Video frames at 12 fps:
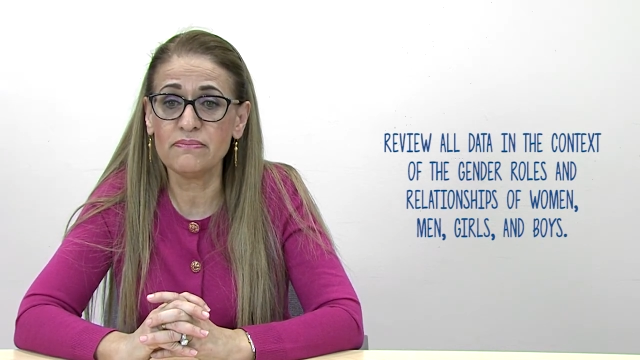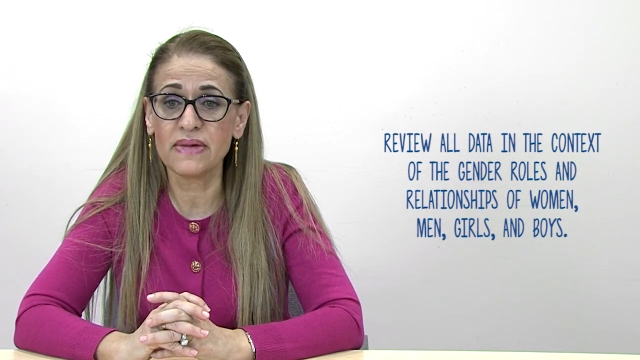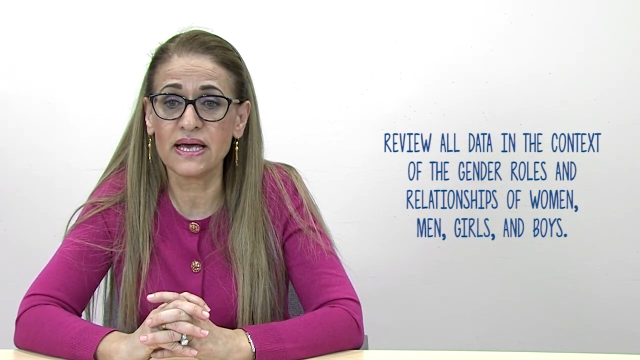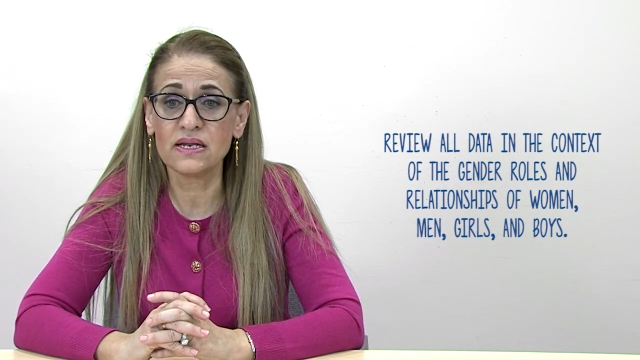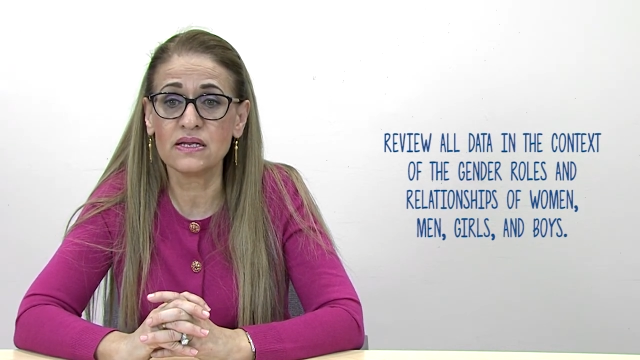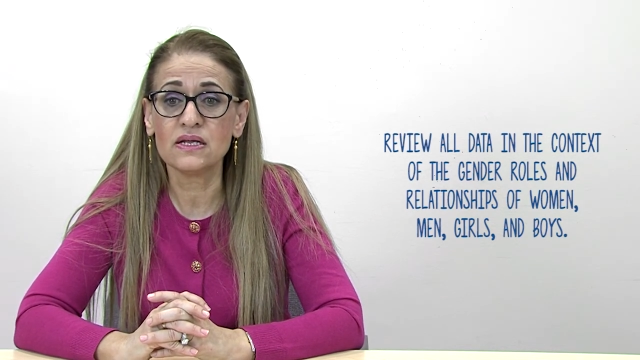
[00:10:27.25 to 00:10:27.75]

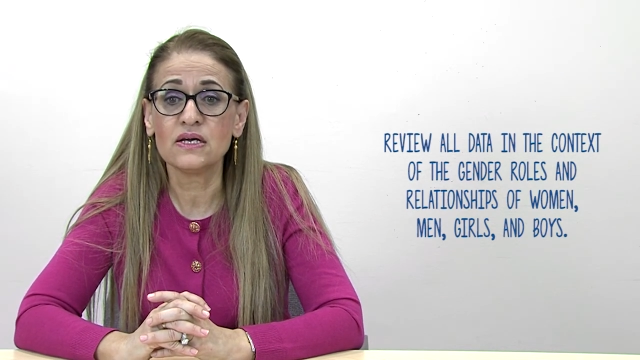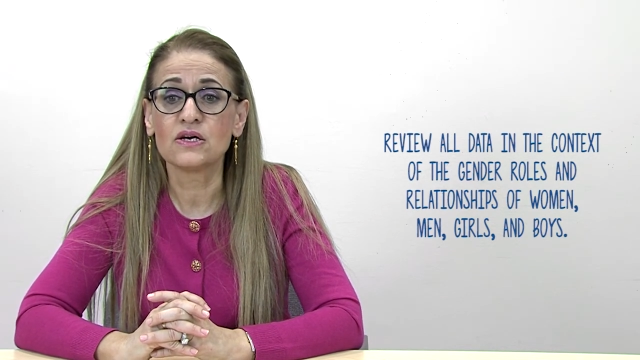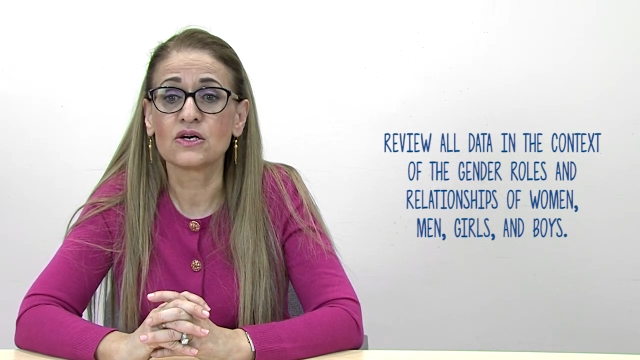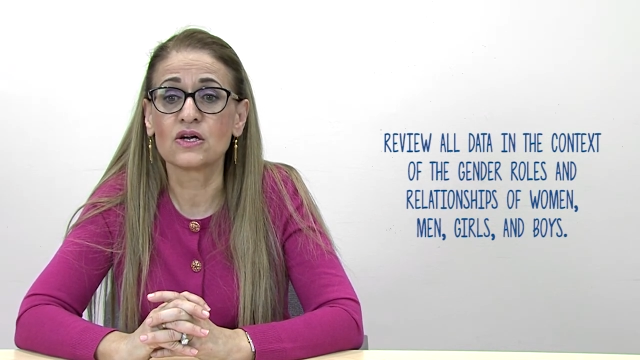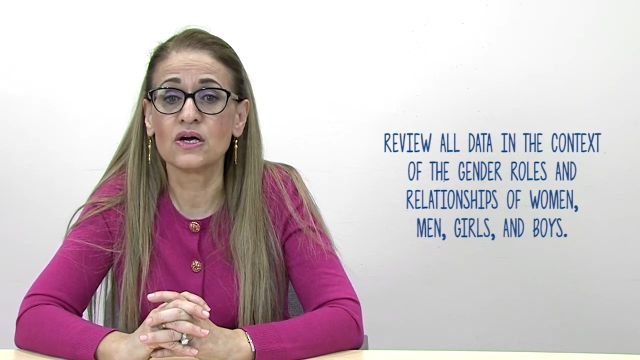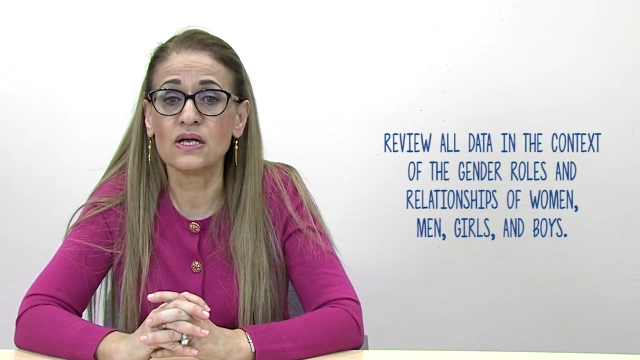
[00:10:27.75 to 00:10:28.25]
men,
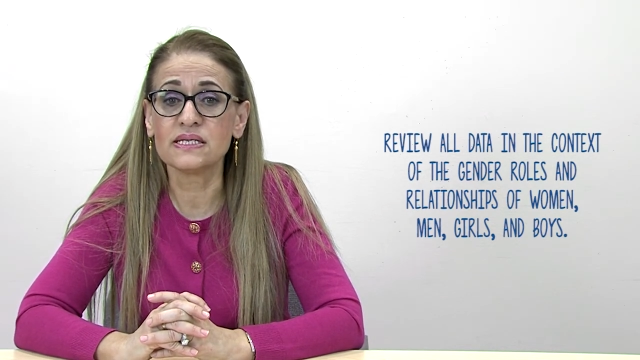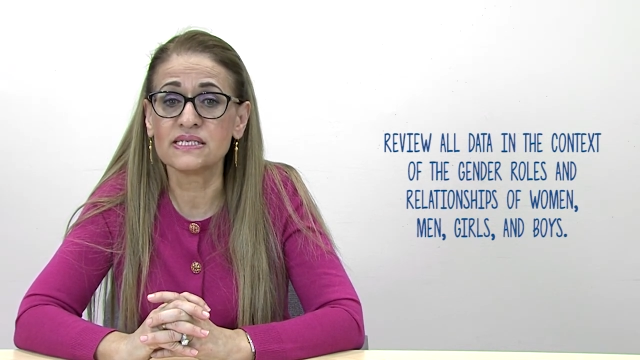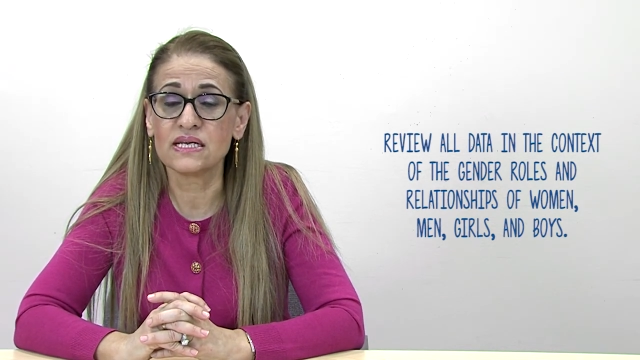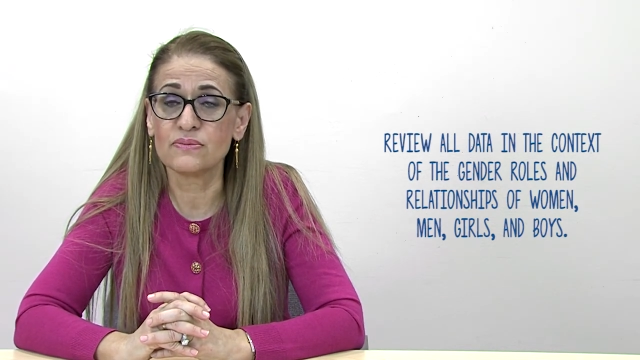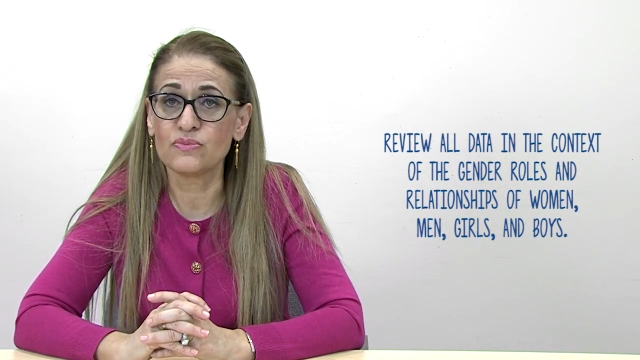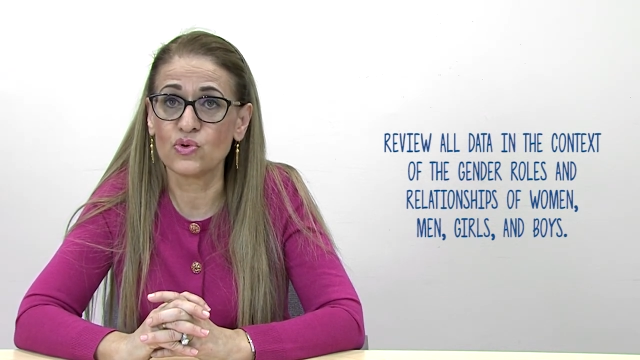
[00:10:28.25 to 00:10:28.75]
girls,
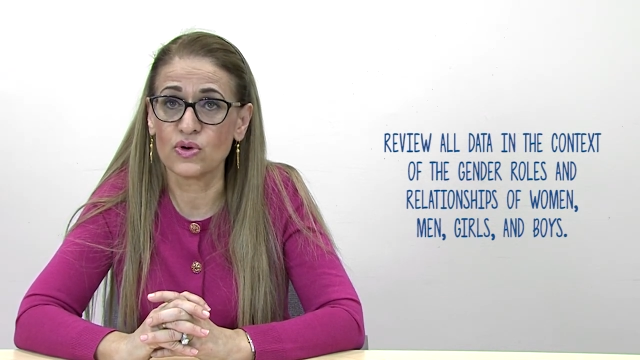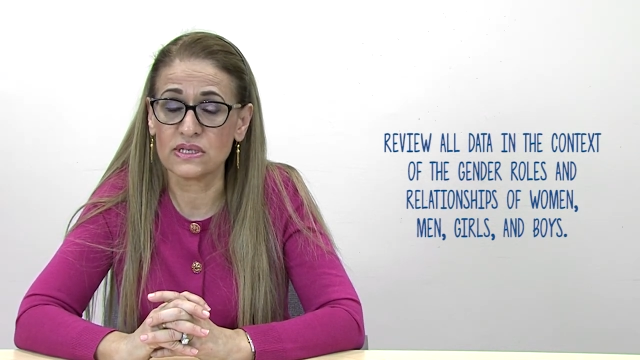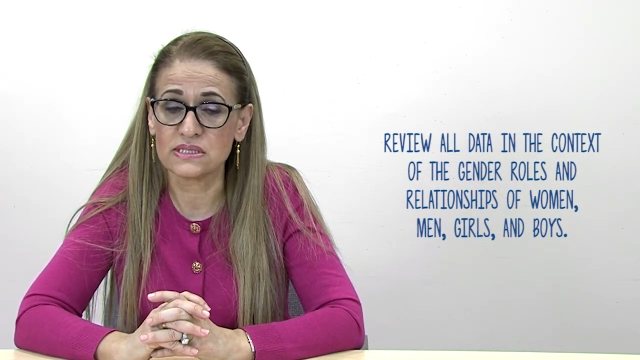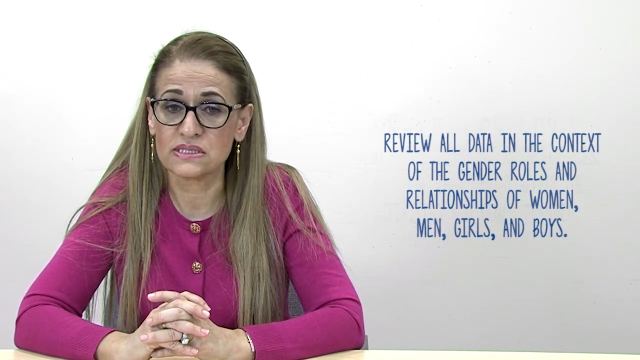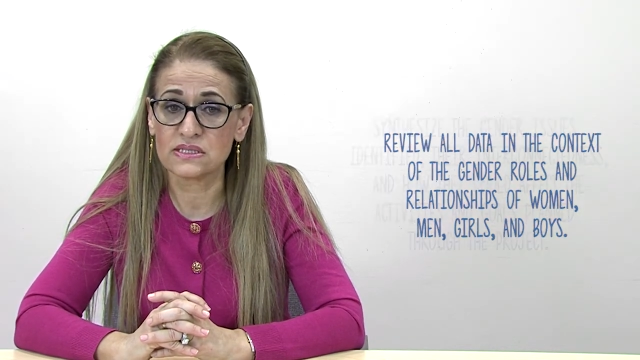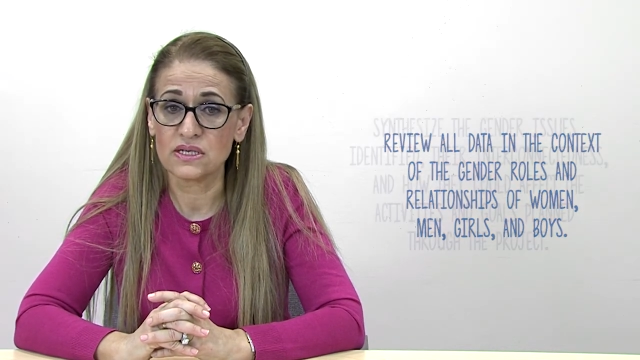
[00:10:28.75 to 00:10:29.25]
and boys.